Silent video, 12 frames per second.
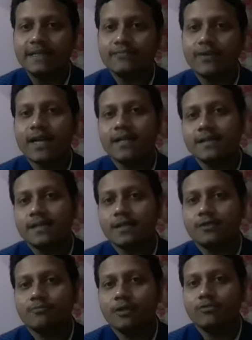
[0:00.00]

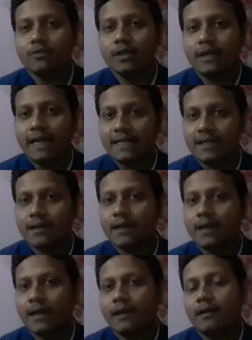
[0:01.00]
differences between
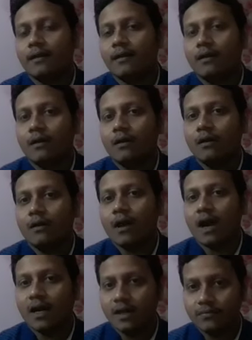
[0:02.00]
natural and
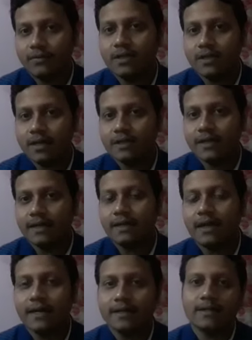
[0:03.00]
artificial
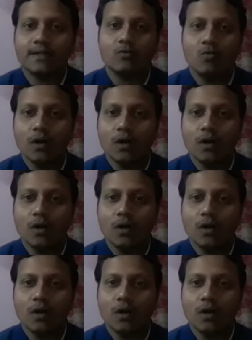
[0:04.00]
satellites.